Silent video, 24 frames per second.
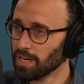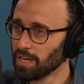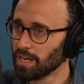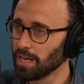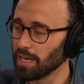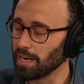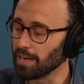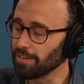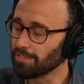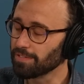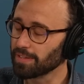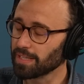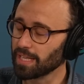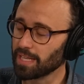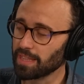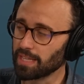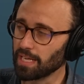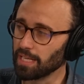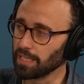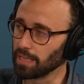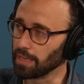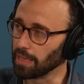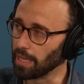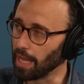And I feel like
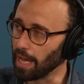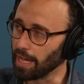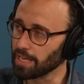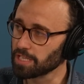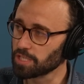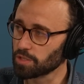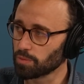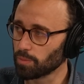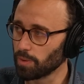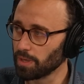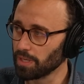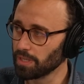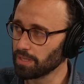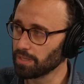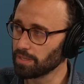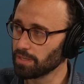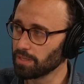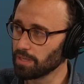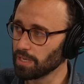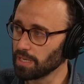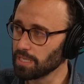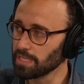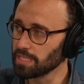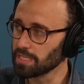that last
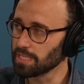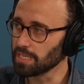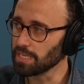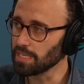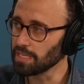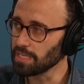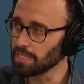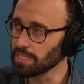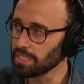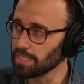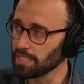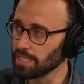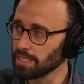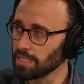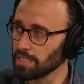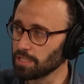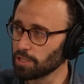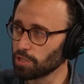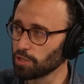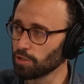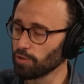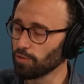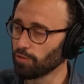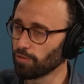one is easy
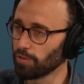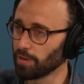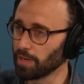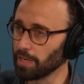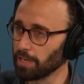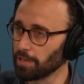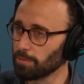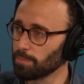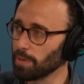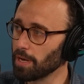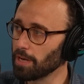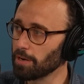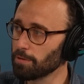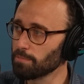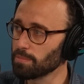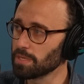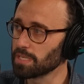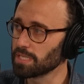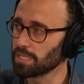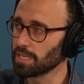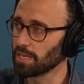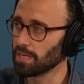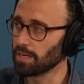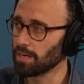to forget about and
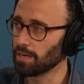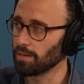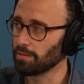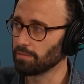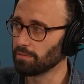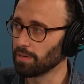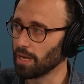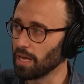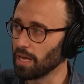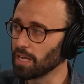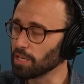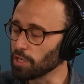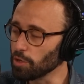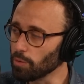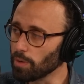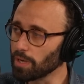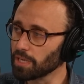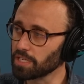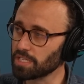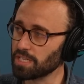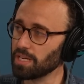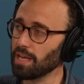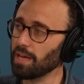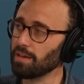miss out on. And you
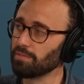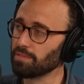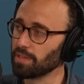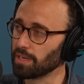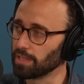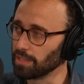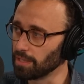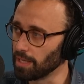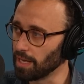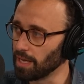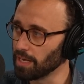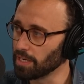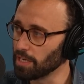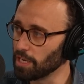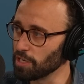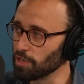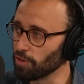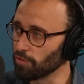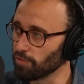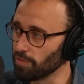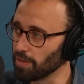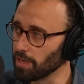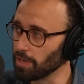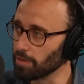actually have that a lot in
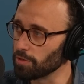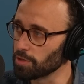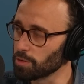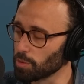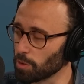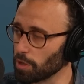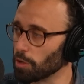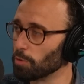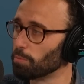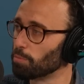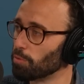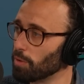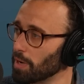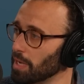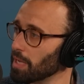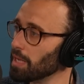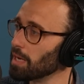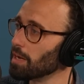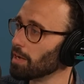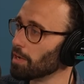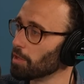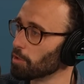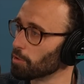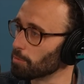your videos where you'll bring
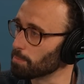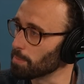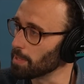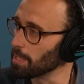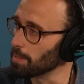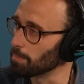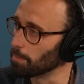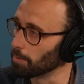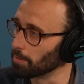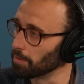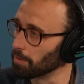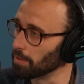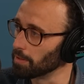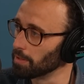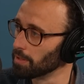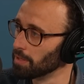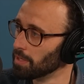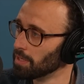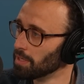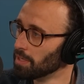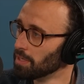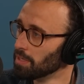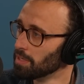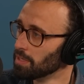in other people
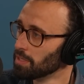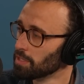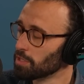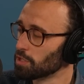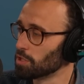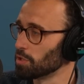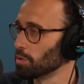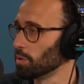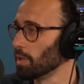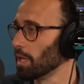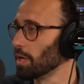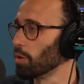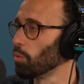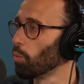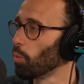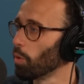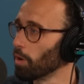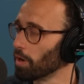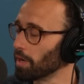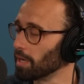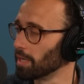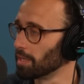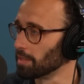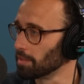to like
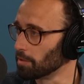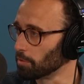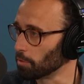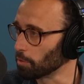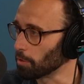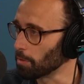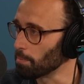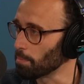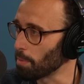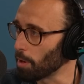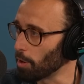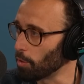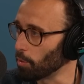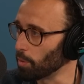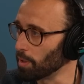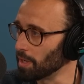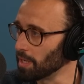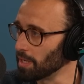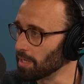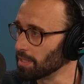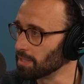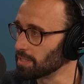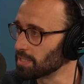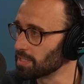work on a little
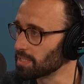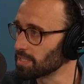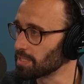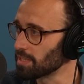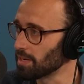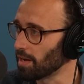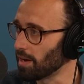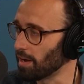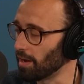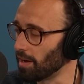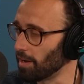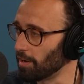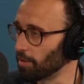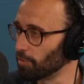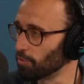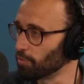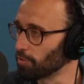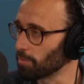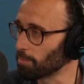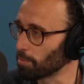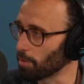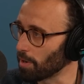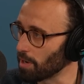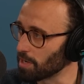component of
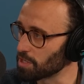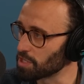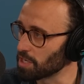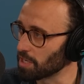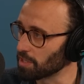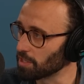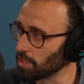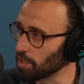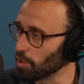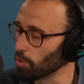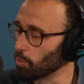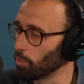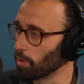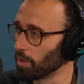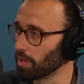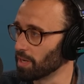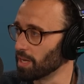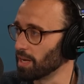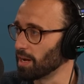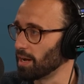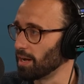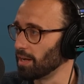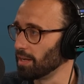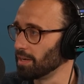a project that you're
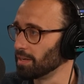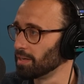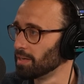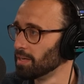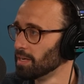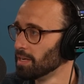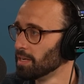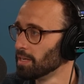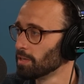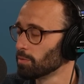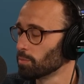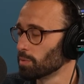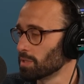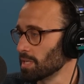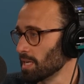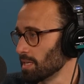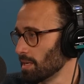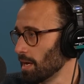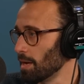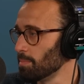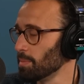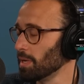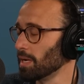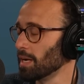working on. Was that,
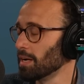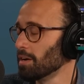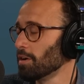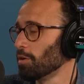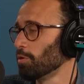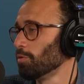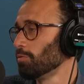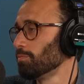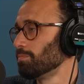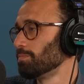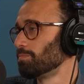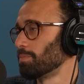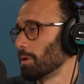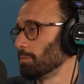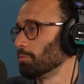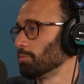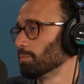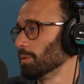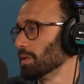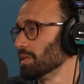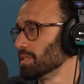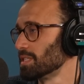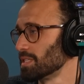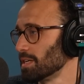I mean, I know
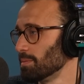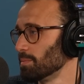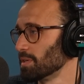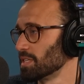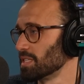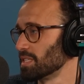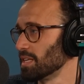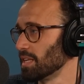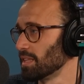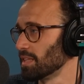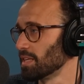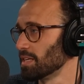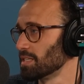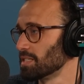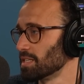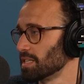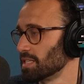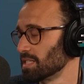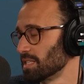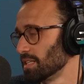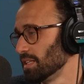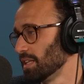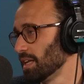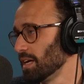probably to some extent that
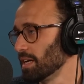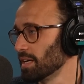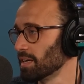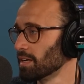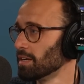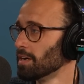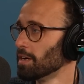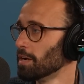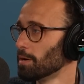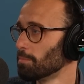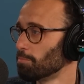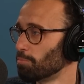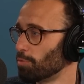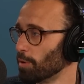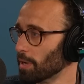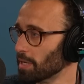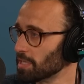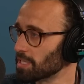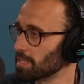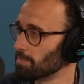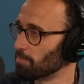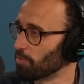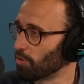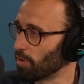just to like
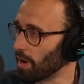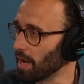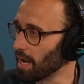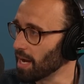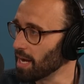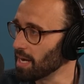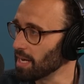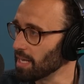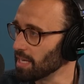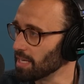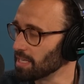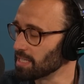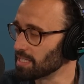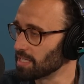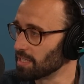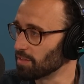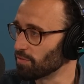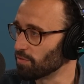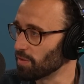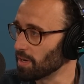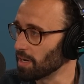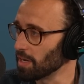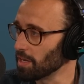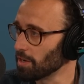bring some variety into the
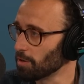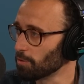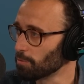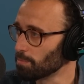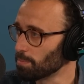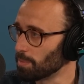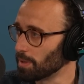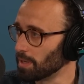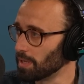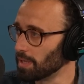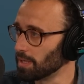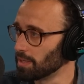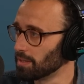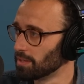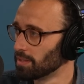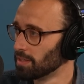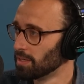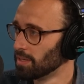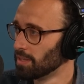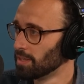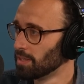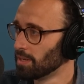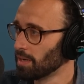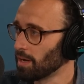video, but
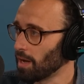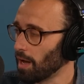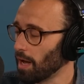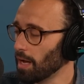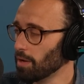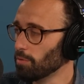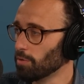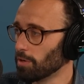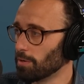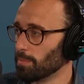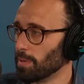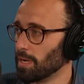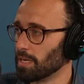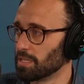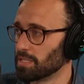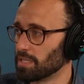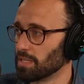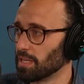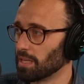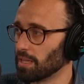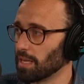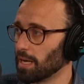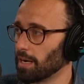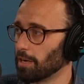I would imagine
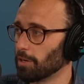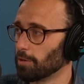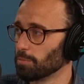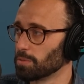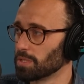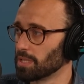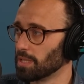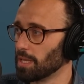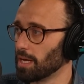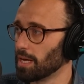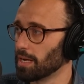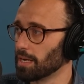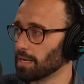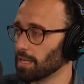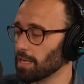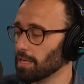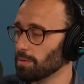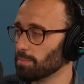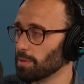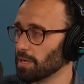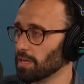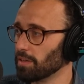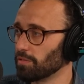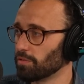that helps a lot in
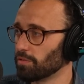keeping it